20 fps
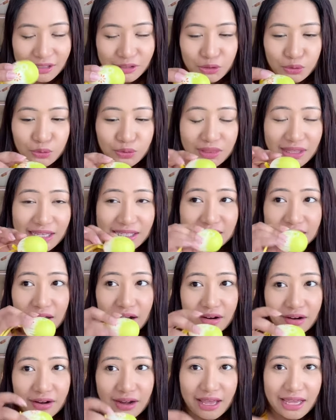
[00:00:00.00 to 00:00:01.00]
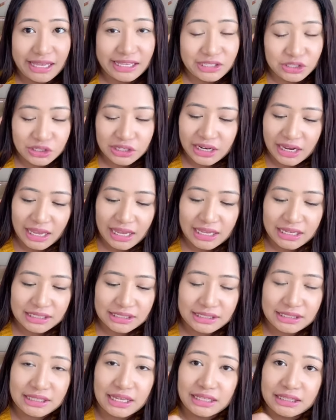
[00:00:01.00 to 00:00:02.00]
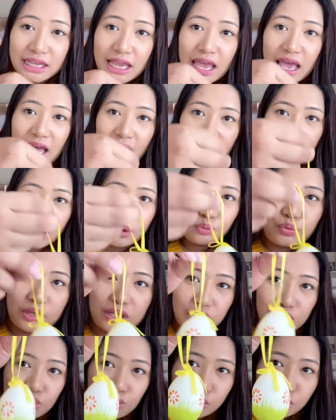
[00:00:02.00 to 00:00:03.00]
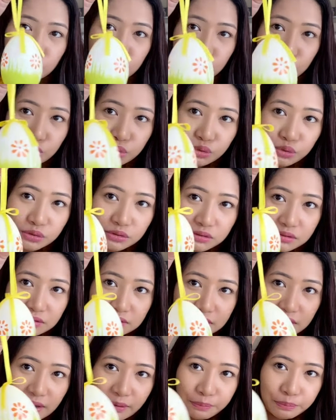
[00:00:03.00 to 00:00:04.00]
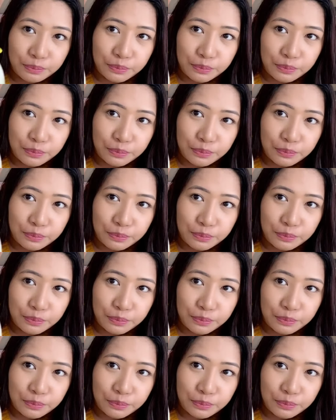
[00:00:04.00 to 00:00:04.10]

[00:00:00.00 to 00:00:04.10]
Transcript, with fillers: So these are the Easter eggs that I will use to yeah,